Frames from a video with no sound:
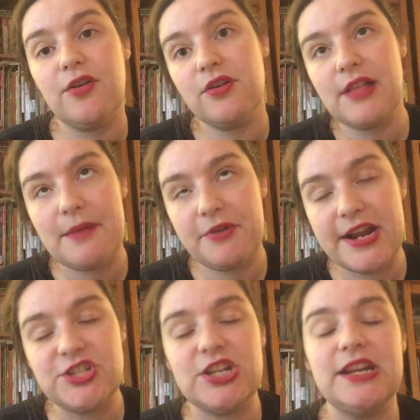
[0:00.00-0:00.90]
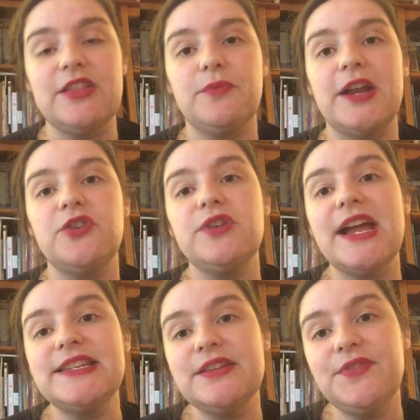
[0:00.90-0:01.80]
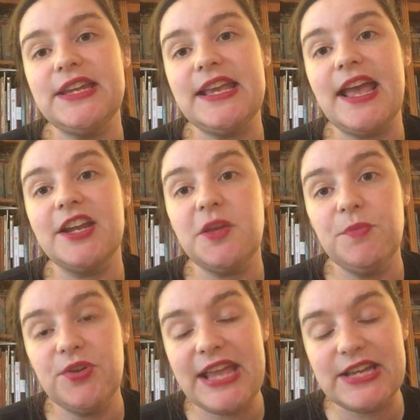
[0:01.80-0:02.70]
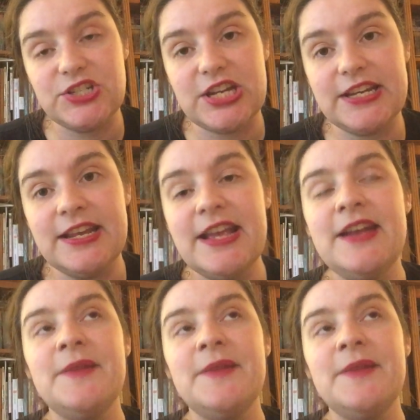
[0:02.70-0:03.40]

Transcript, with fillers: or collaboration, either one, creativity and communication.